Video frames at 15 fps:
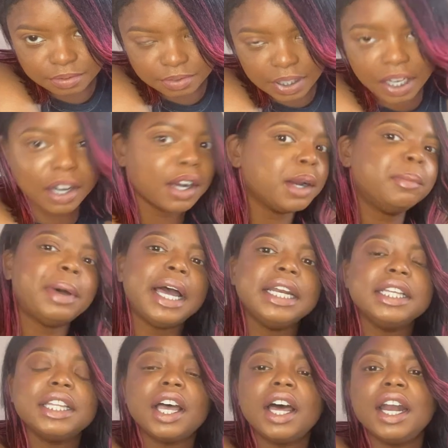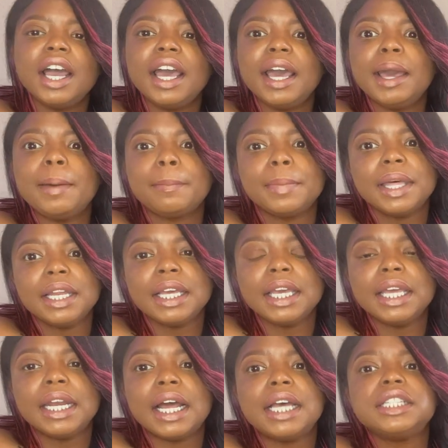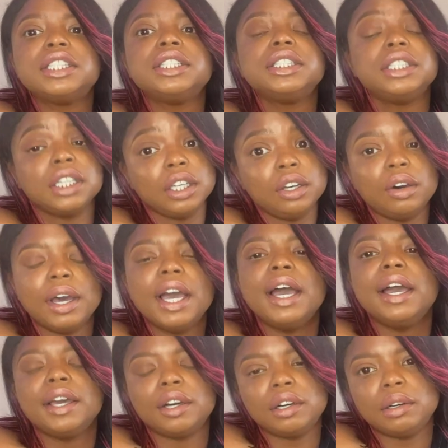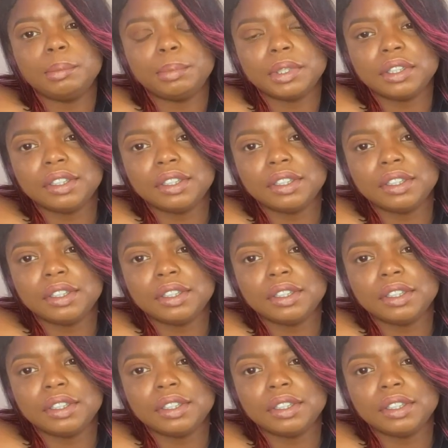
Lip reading: Everybody thought I had money and I still had help.